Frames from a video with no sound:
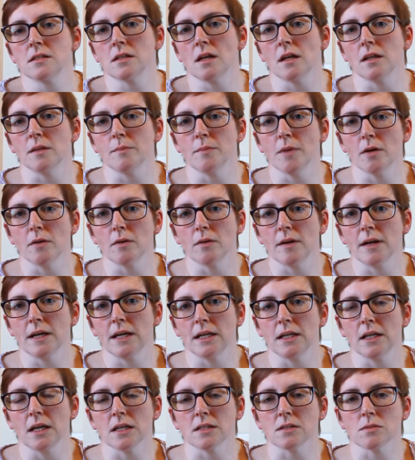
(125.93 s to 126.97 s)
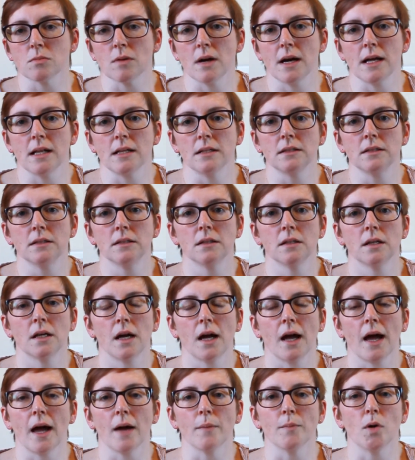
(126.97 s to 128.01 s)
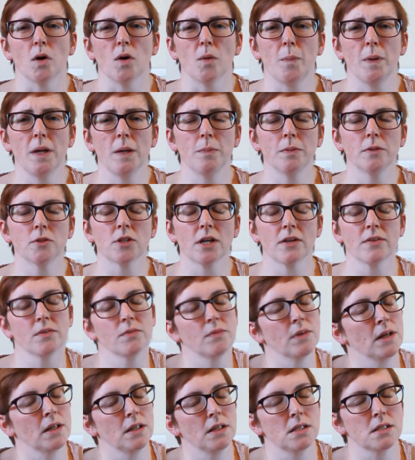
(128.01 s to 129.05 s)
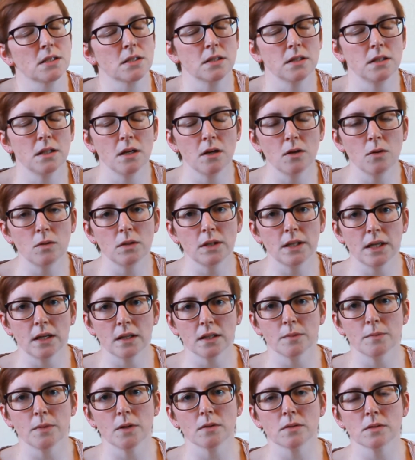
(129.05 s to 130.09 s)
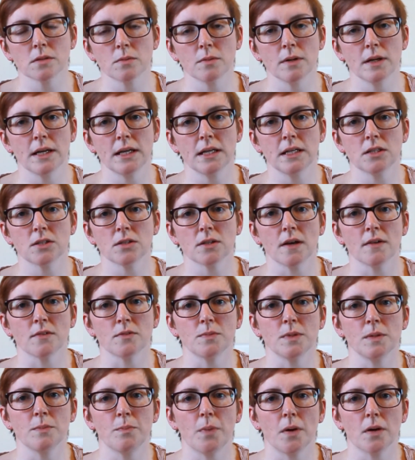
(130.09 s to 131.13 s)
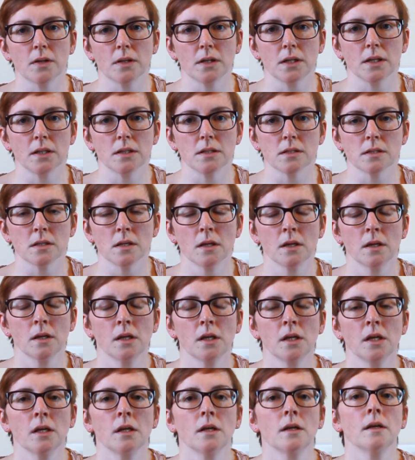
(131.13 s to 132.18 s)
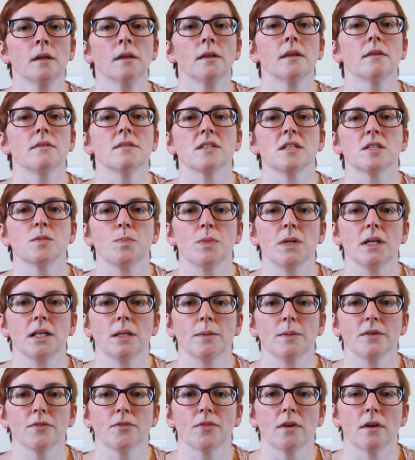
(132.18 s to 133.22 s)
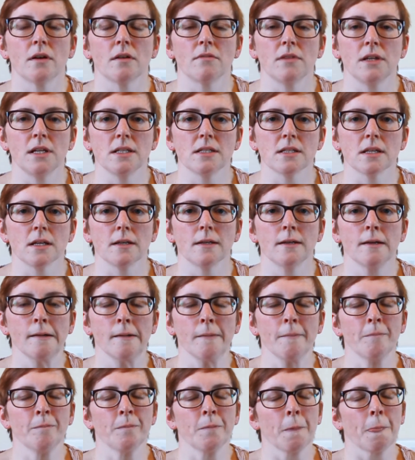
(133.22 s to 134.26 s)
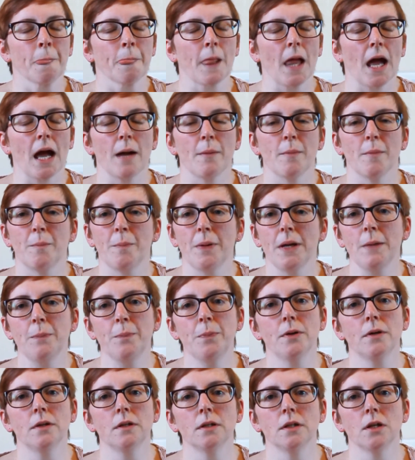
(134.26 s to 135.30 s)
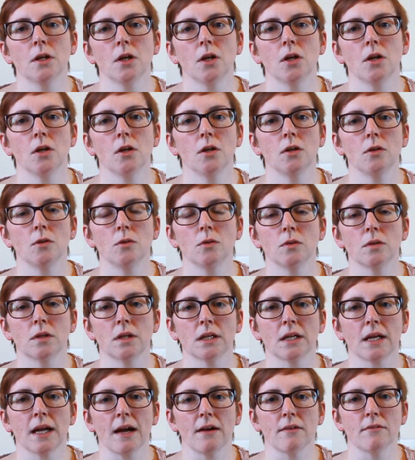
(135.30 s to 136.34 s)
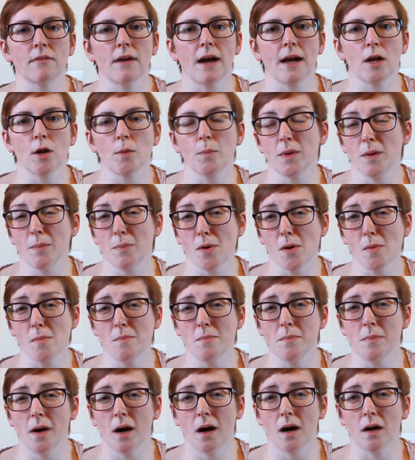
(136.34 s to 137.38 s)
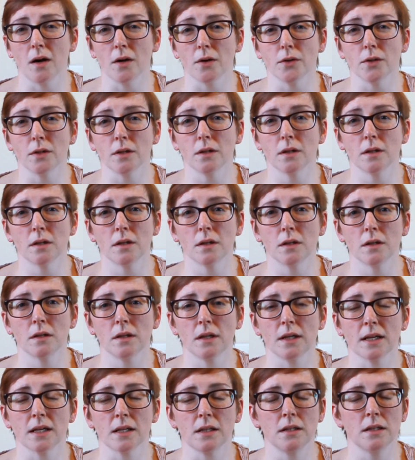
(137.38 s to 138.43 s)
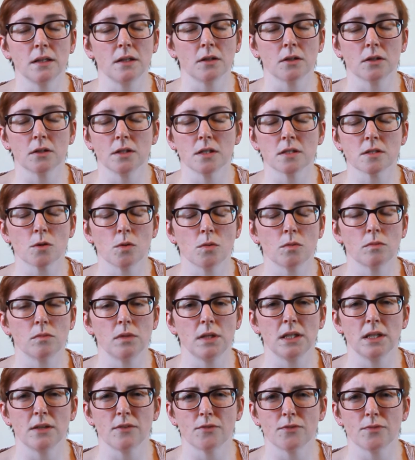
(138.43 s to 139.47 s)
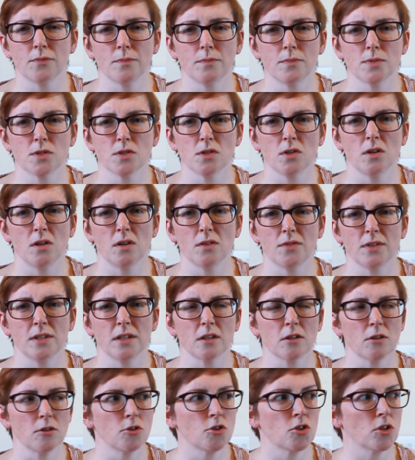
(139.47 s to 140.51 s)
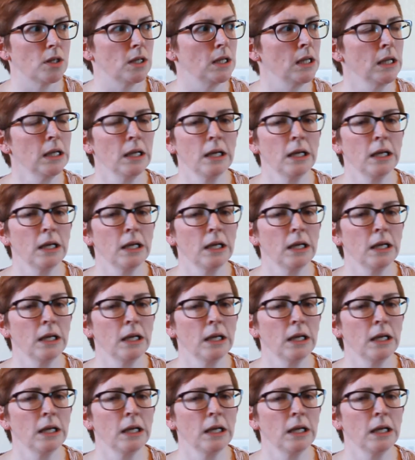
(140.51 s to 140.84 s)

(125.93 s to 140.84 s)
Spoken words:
on the motorway as well, or people driving really slowly on the motorway. It drives me bonkers. There is a speed limit for a reason. People who get right up your bum on like little, we live sort of in the country,